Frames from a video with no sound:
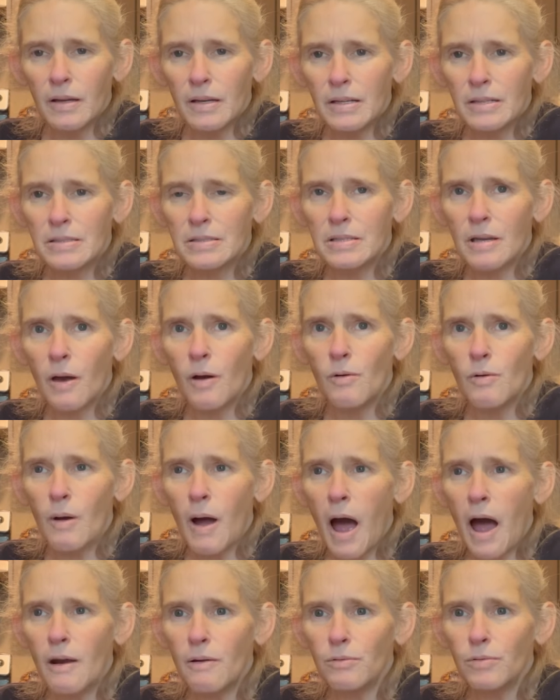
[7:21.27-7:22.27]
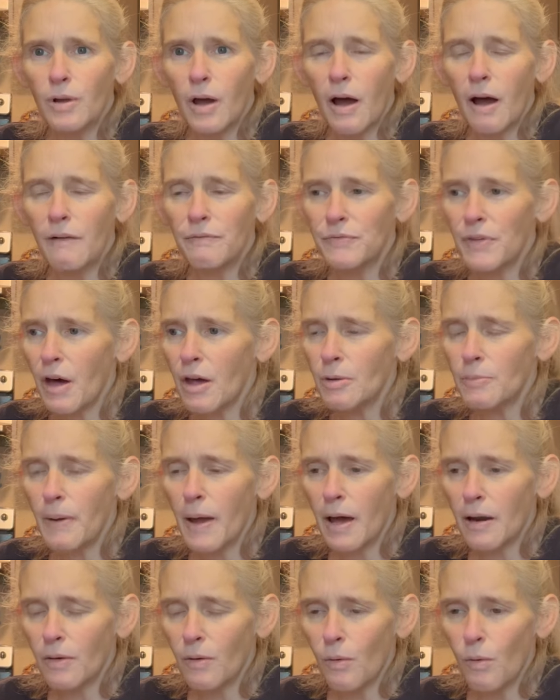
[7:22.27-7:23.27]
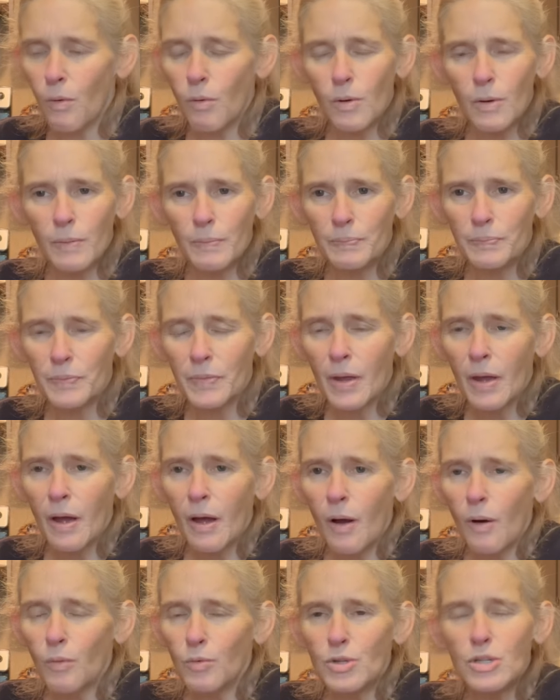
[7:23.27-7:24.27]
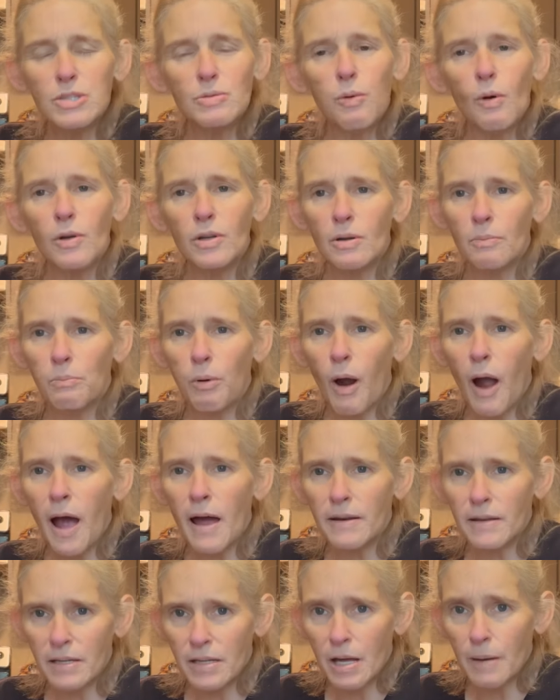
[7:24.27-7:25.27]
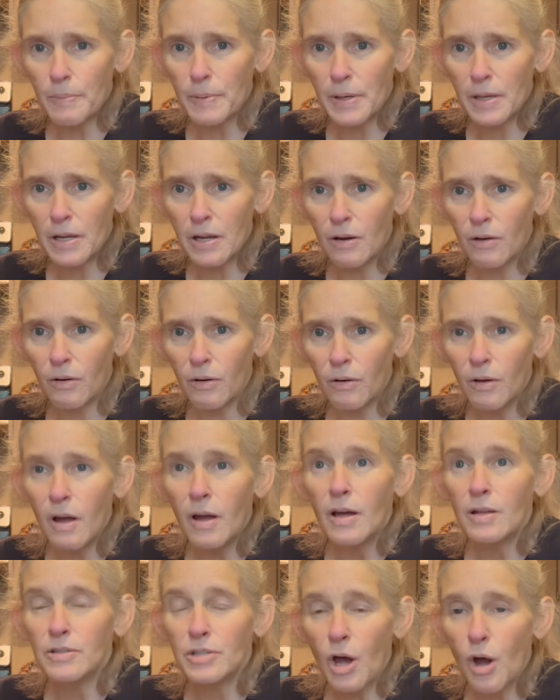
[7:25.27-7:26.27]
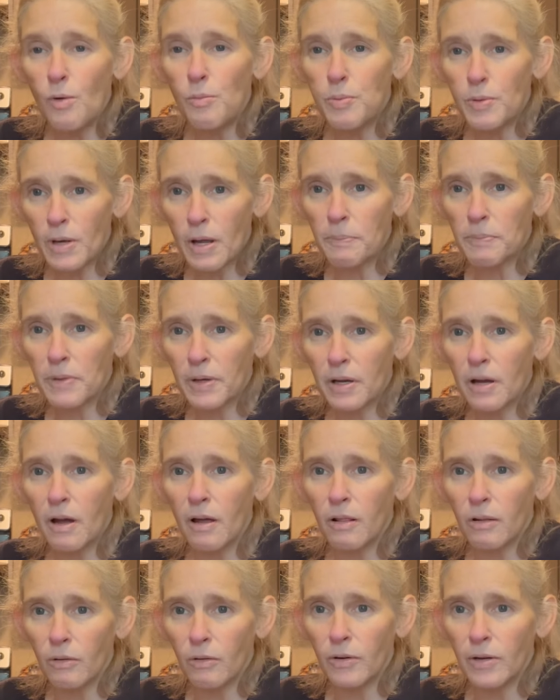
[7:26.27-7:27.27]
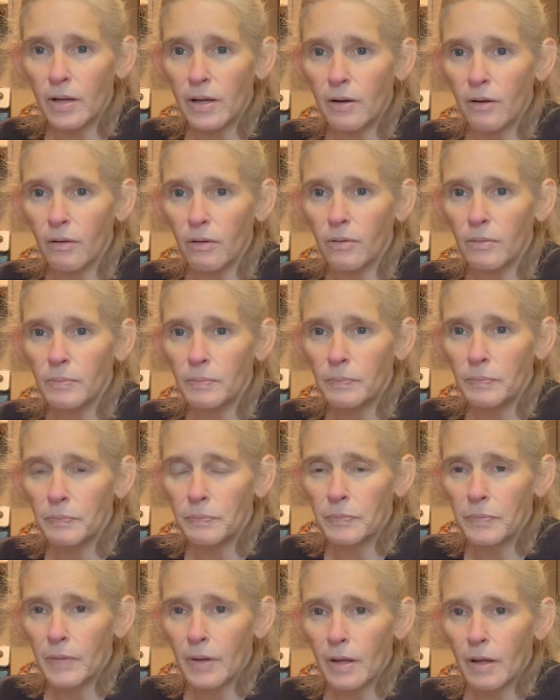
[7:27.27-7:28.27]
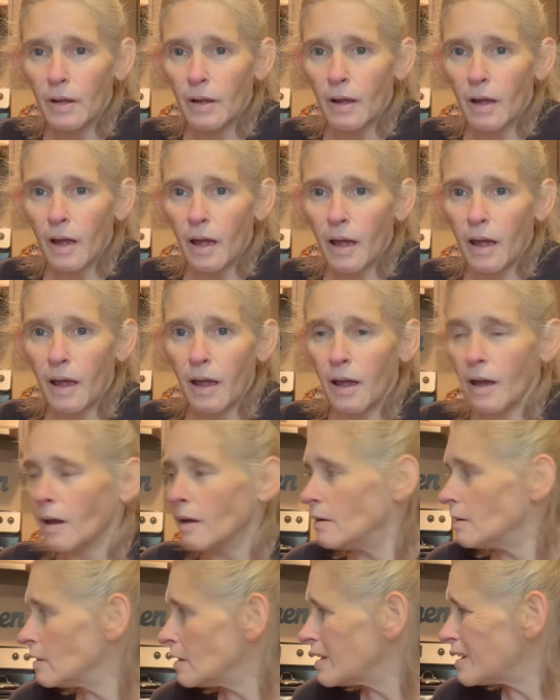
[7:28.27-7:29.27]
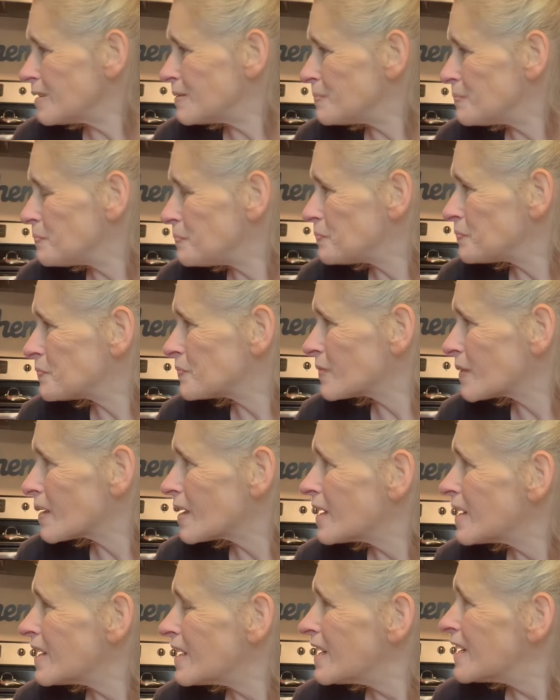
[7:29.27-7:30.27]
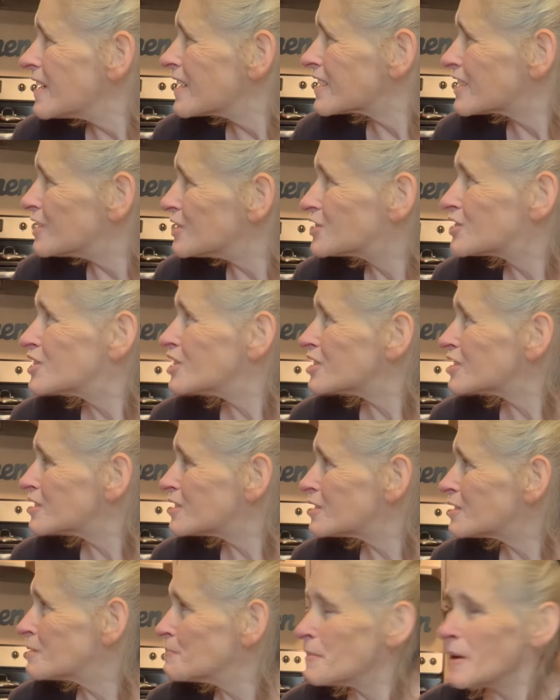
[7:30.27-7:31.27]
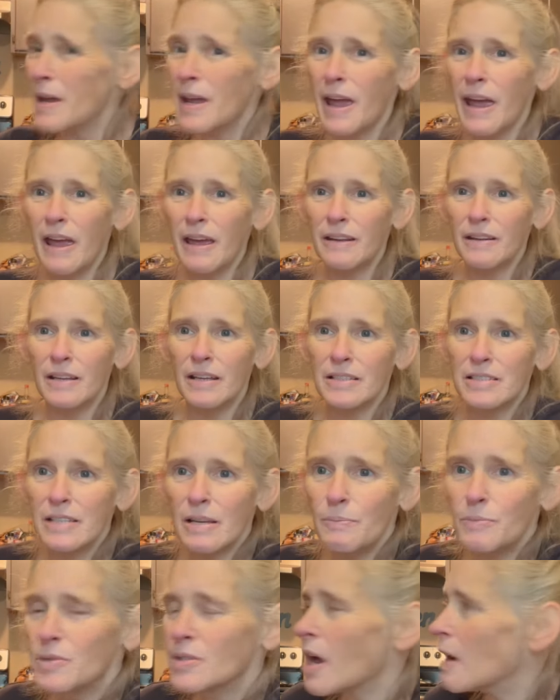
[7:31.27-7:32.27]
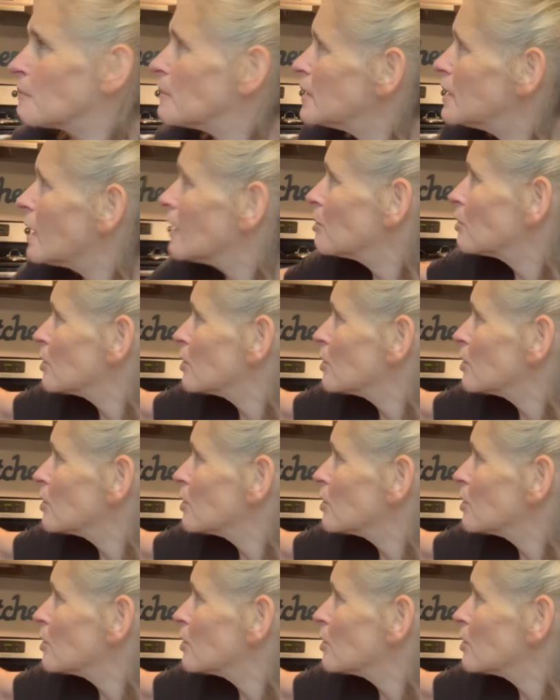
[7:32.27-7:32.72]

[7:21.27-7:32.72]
So I don't know. I've thought about it. Just wanting to brighten it up in here to open up the color in here. And because just to me, and something's got to be done